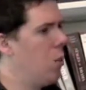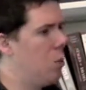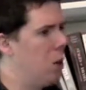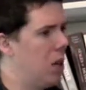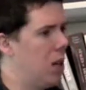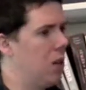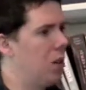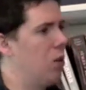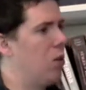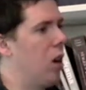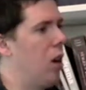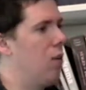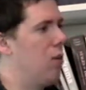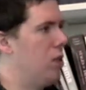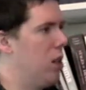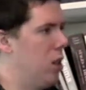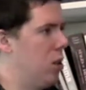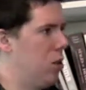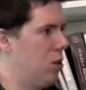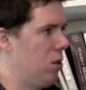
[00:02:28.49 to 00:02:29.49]
being the
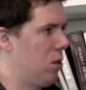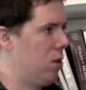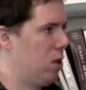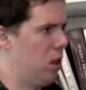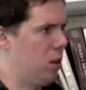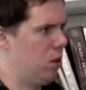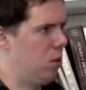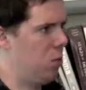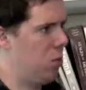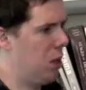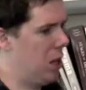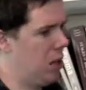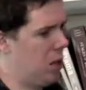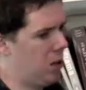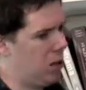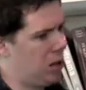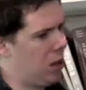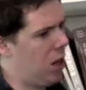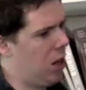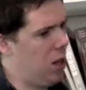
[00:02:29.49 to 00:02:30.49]
gravitational center,
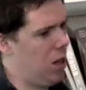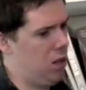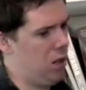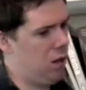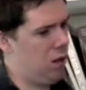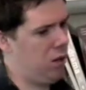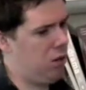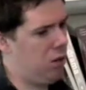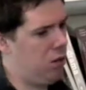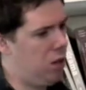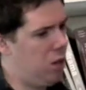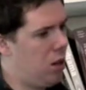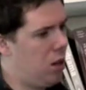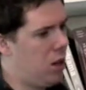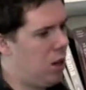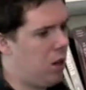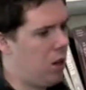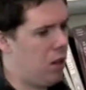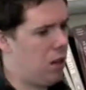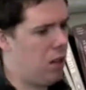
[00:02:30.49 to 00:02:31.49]
being the kind of
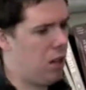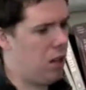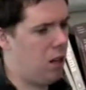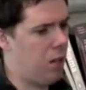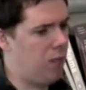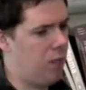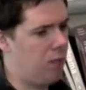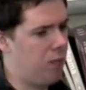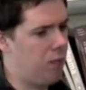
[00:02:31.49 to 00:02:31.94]
a